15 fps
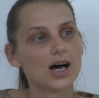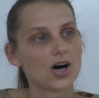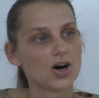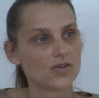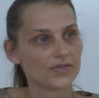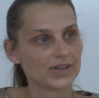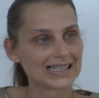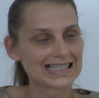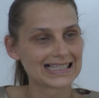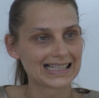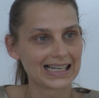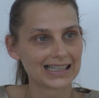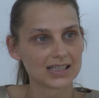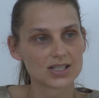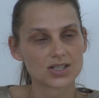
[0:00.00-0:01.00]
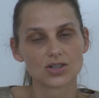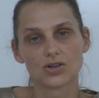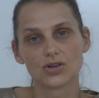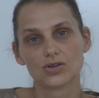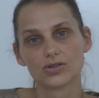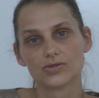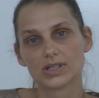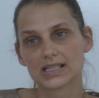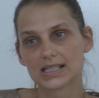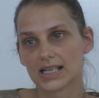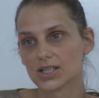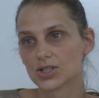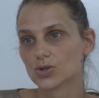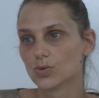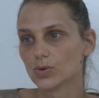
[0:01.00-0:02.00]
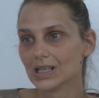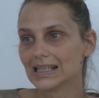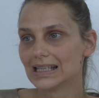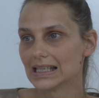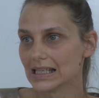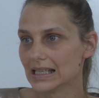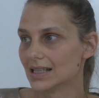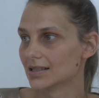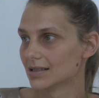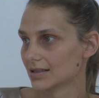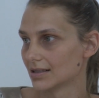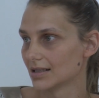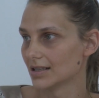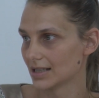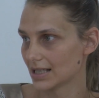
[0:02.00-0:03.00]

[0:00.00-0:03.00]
of the studies or research we did in